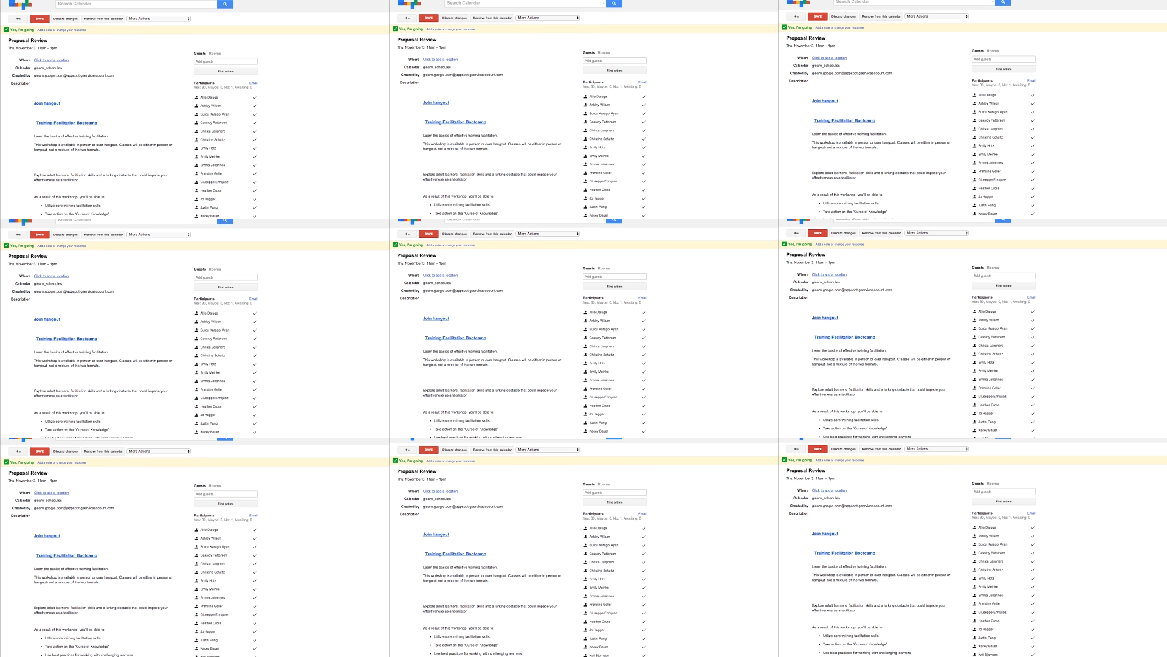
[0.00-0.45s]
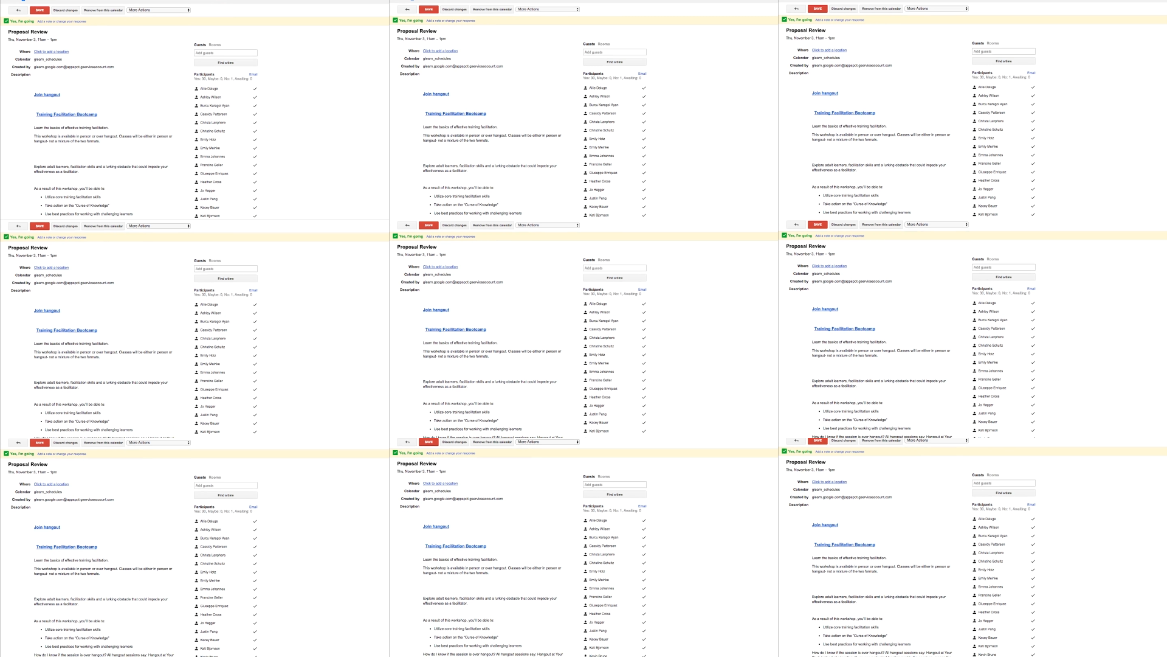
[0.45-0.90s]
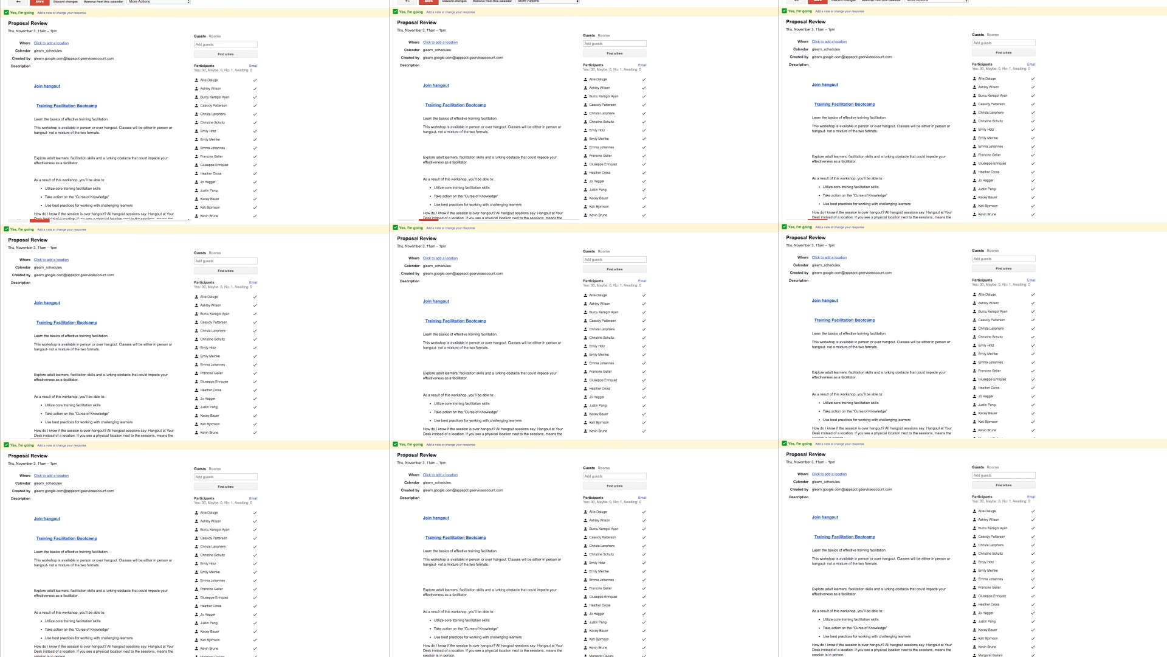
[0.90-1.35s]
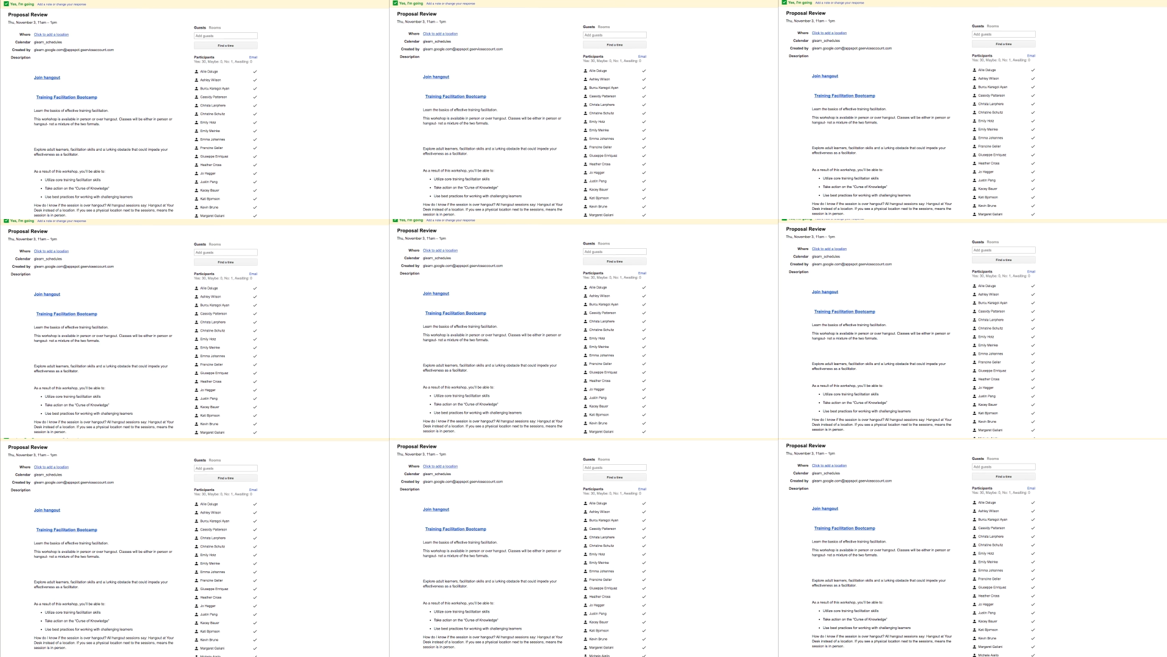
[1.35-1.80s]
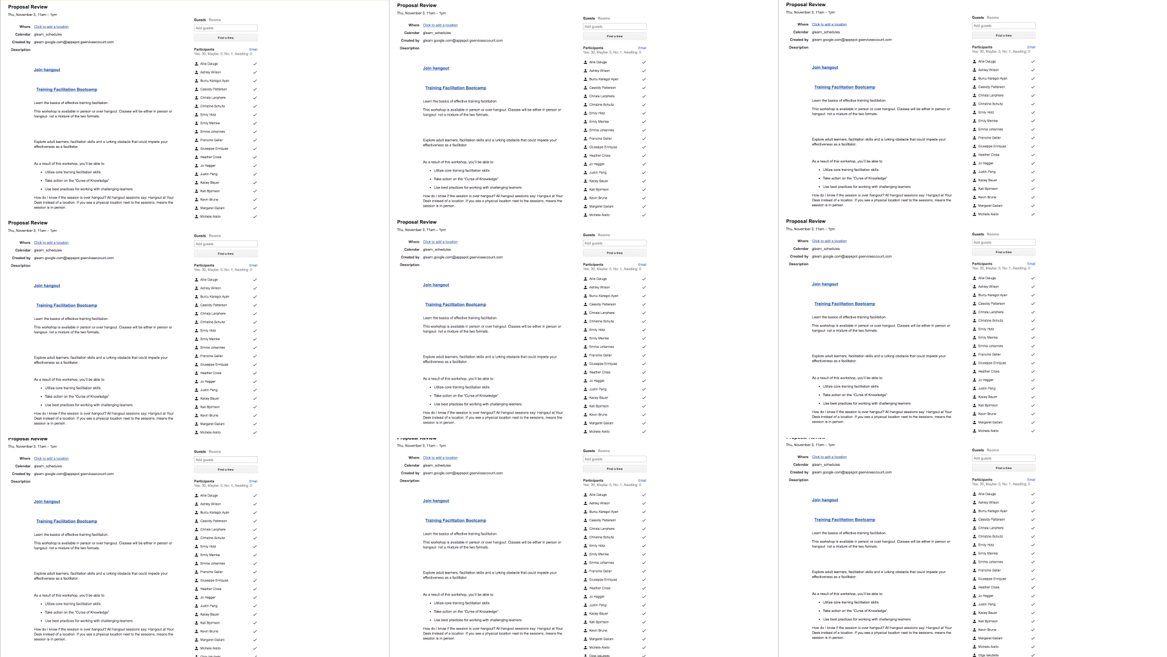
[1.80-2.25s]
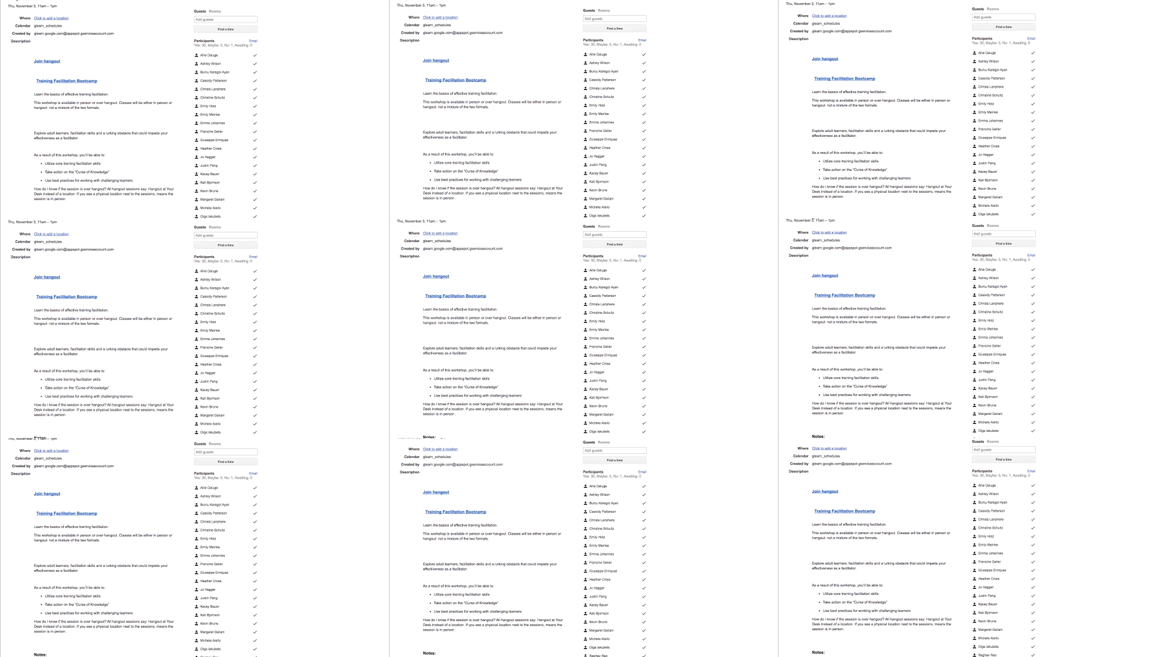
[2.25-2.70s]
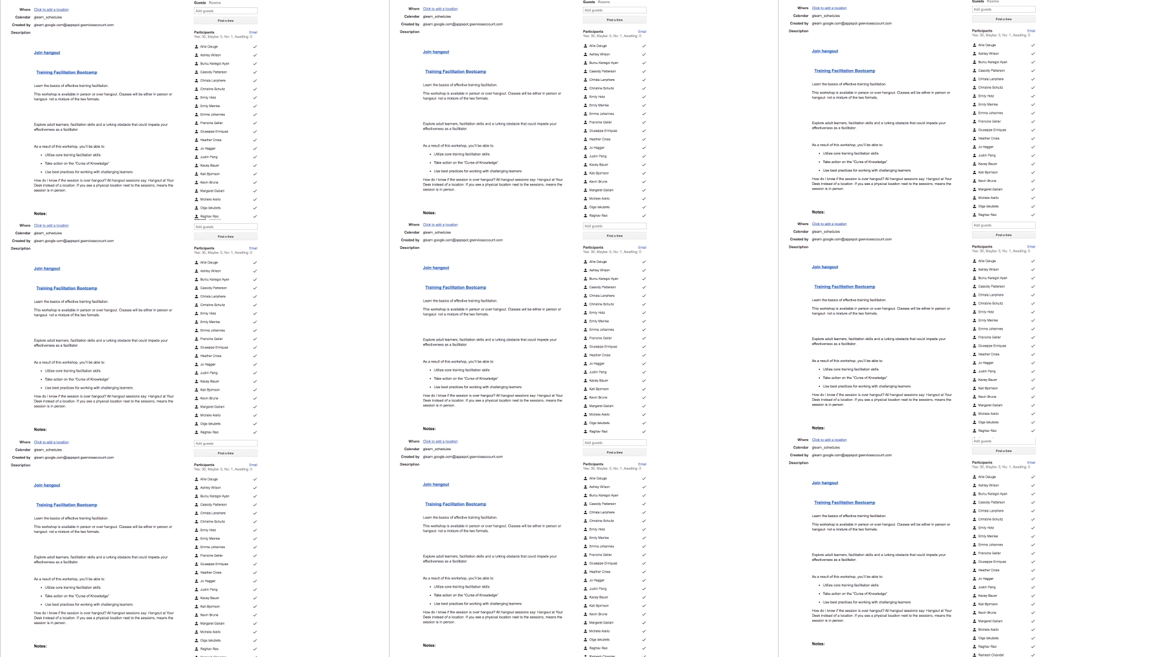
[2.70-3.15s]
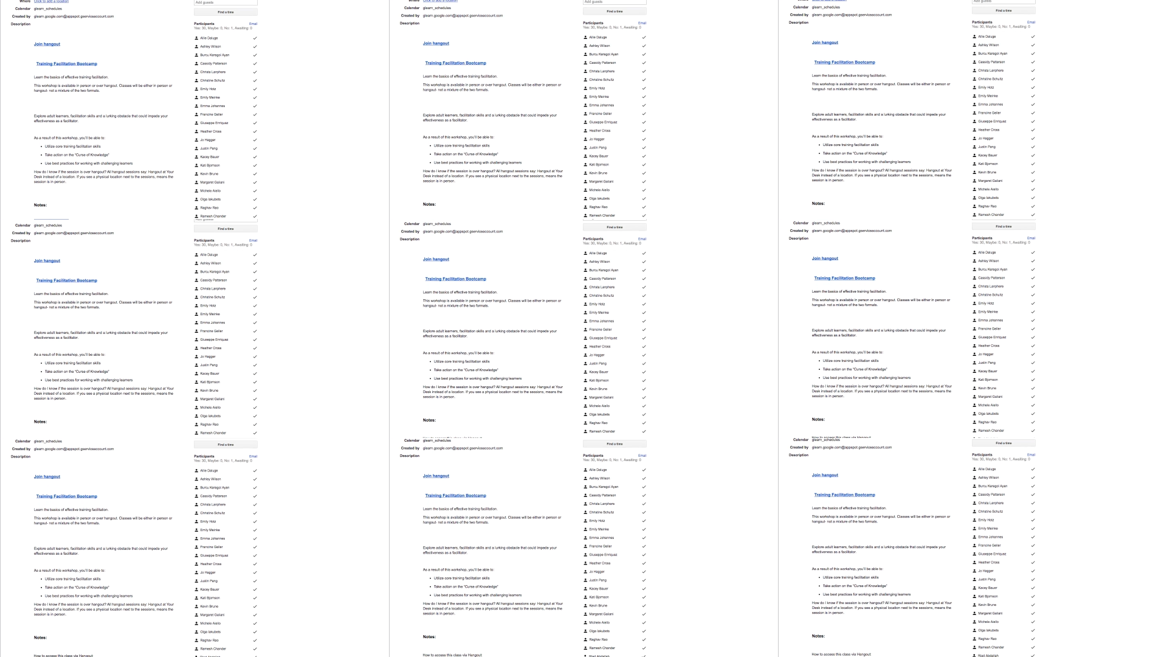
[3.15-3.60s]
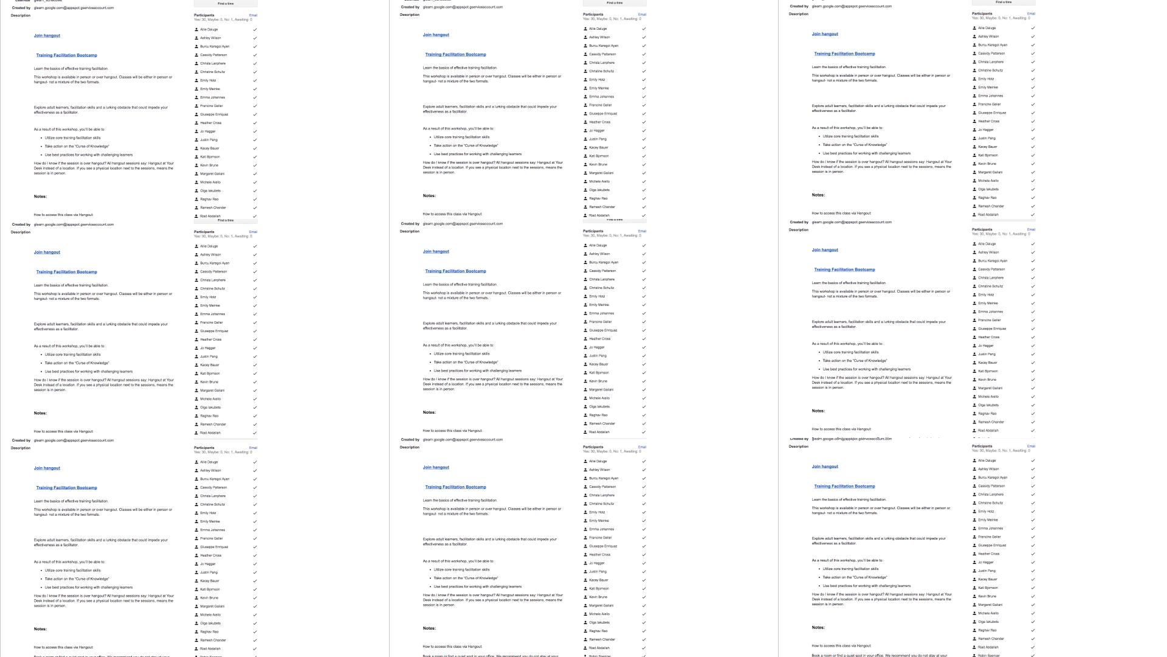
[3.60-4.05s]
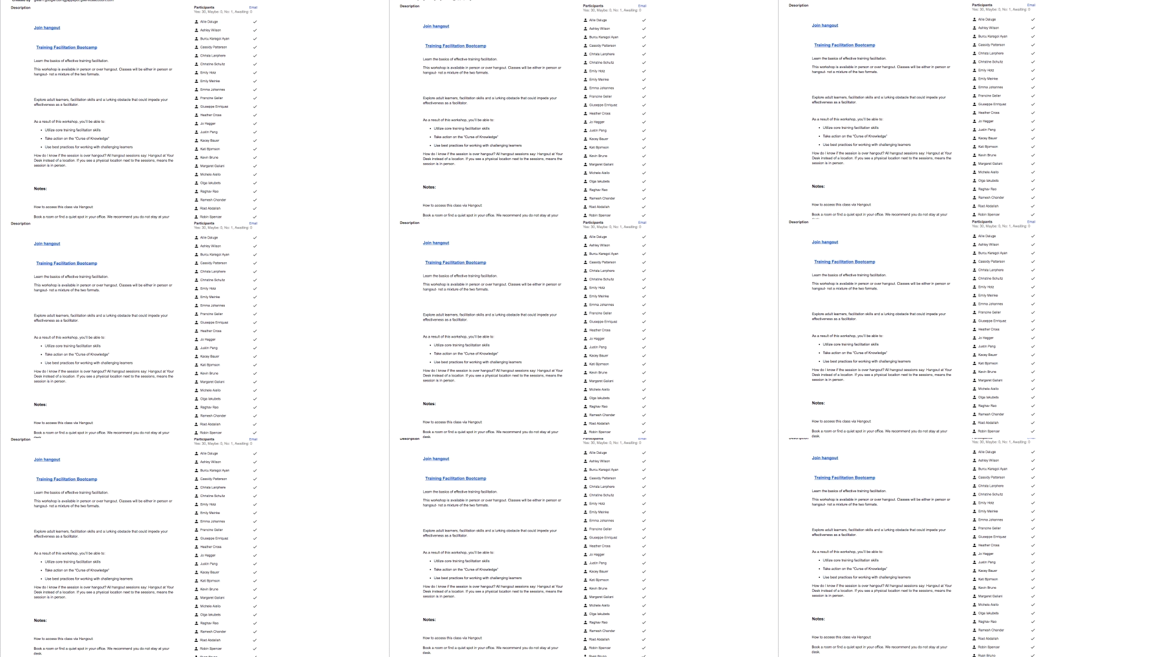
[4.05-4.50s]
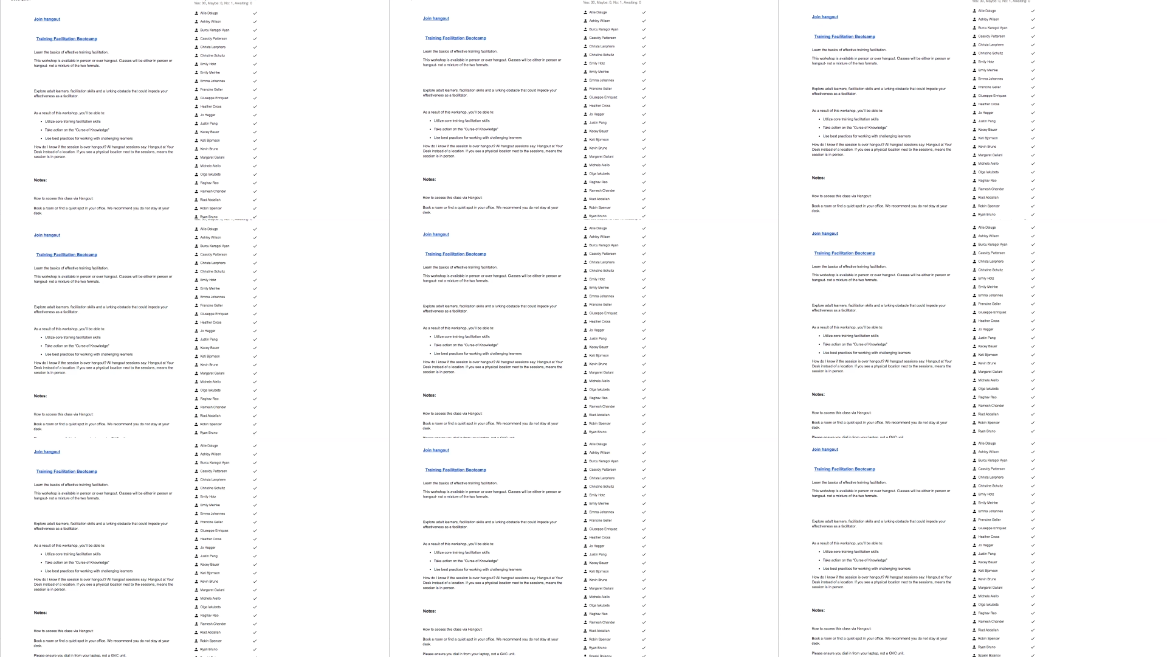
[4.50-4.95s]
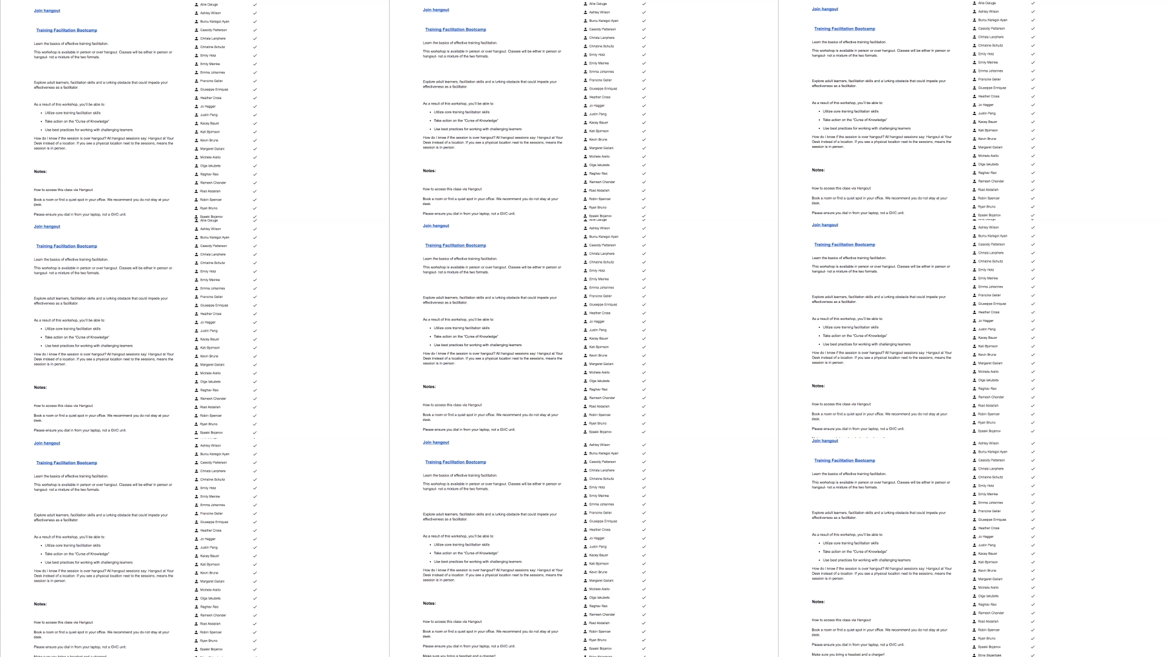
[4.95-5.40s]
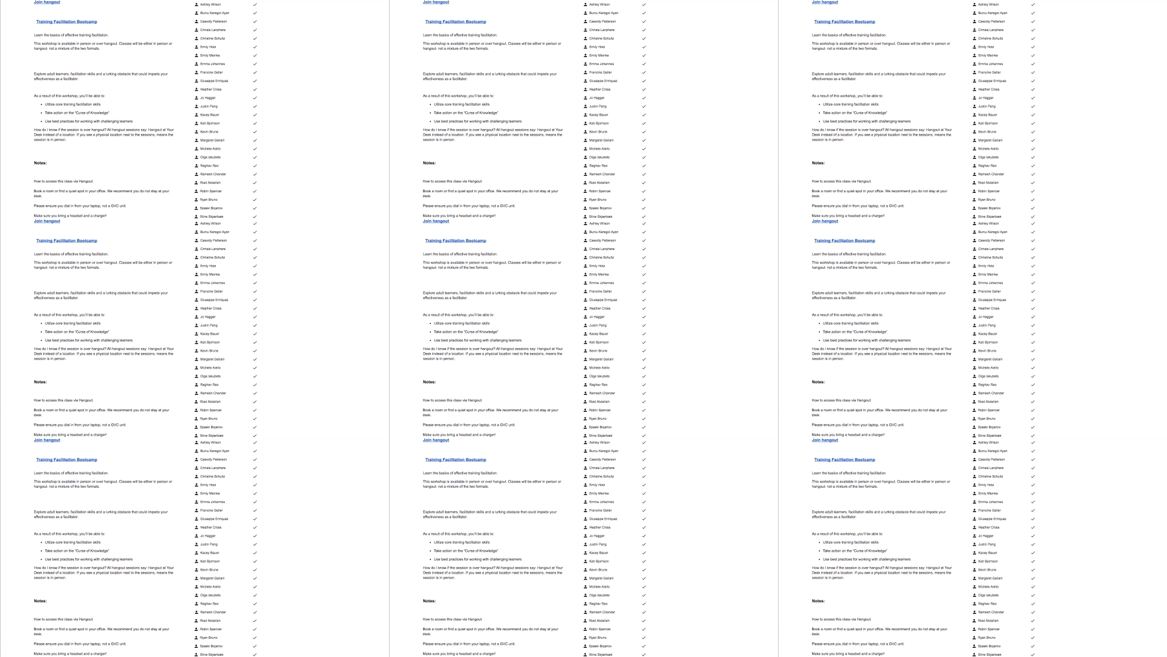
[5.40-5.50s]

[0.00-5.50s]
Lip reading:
Nobody's mouth can be seen.